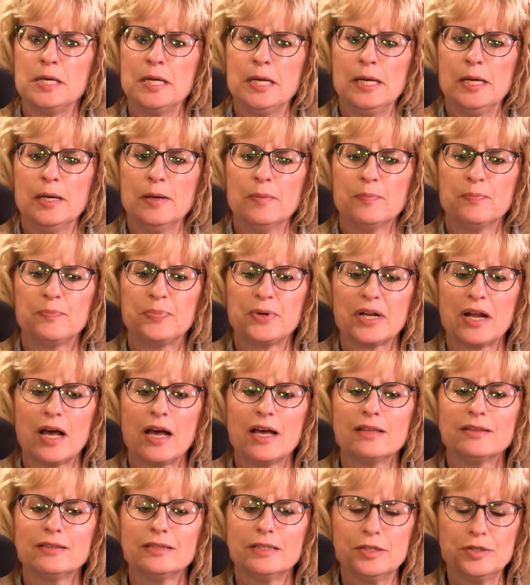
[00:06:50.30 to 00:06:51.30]
No. But
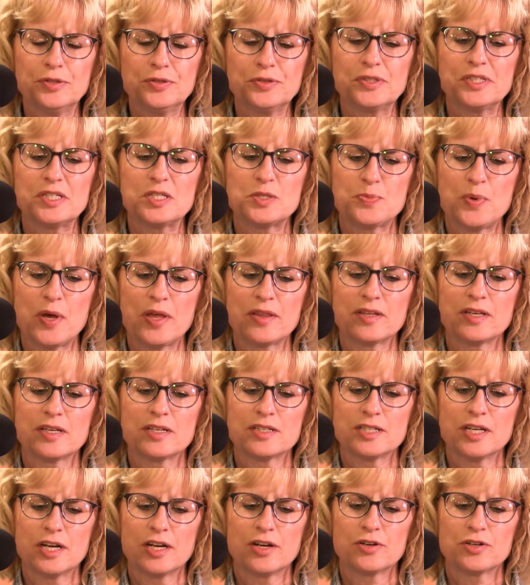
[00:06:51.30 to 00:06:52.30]
I literally spend the
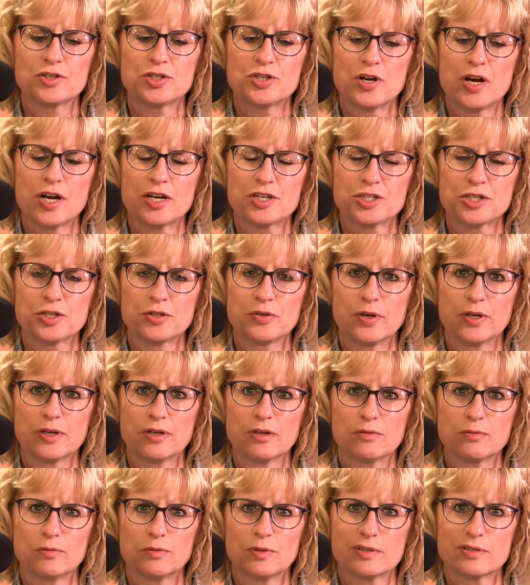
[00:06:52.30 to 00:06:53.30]
entire attraction
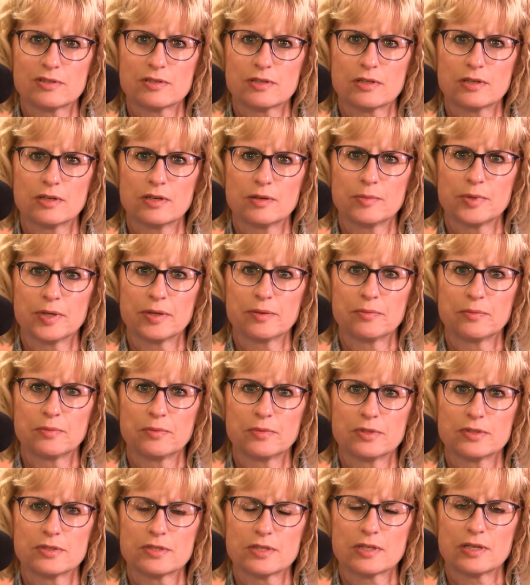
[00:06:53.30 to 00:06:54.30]
going, when's it coming?
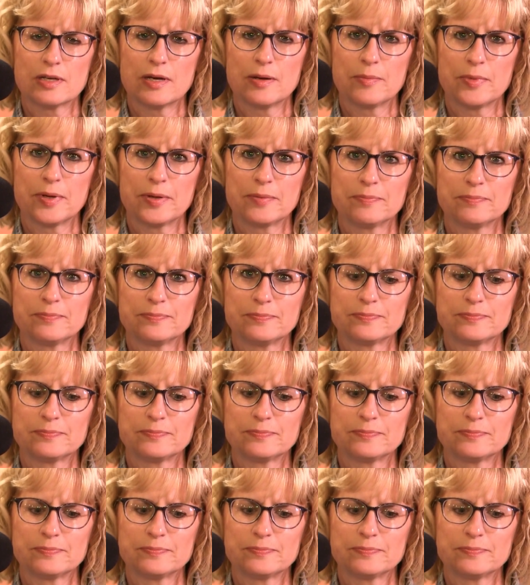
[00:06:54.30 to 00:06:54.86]
When's it coming?